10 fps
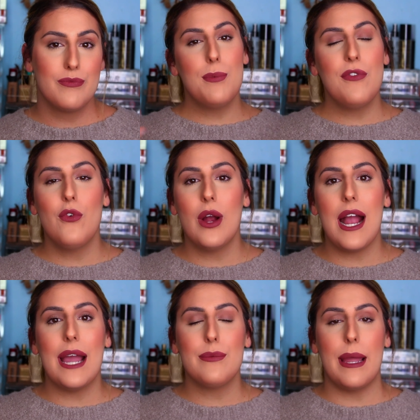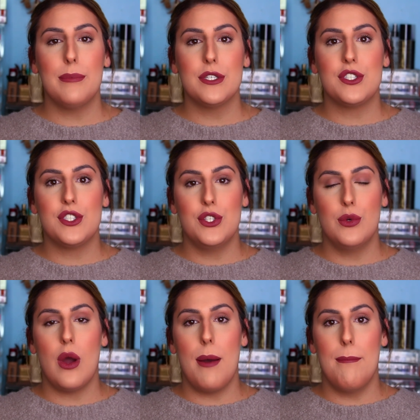So before I ramble
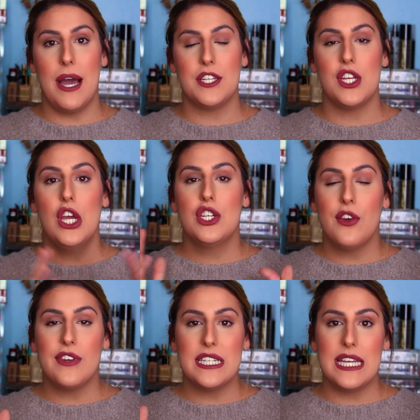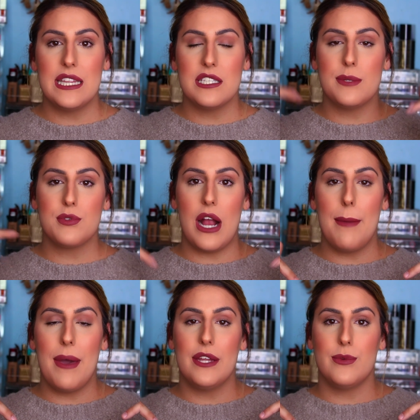too much, don't forget to hit the
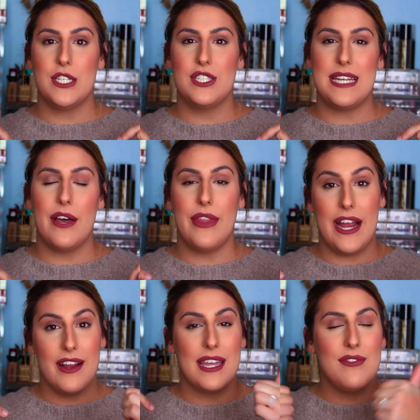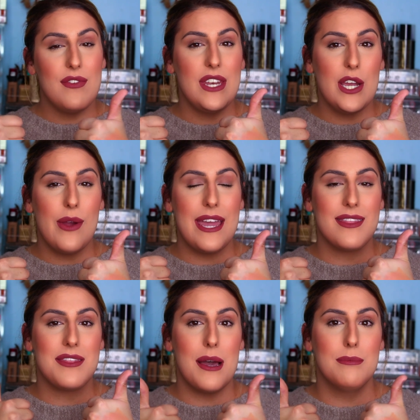subscribe button, which is down there, and give the video
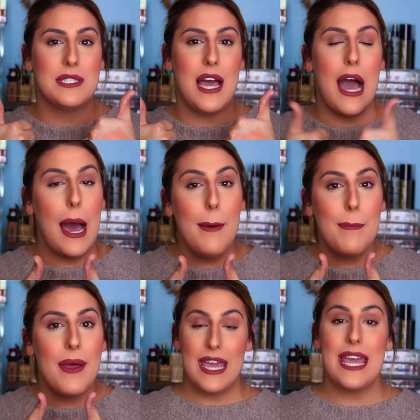a thumbs up.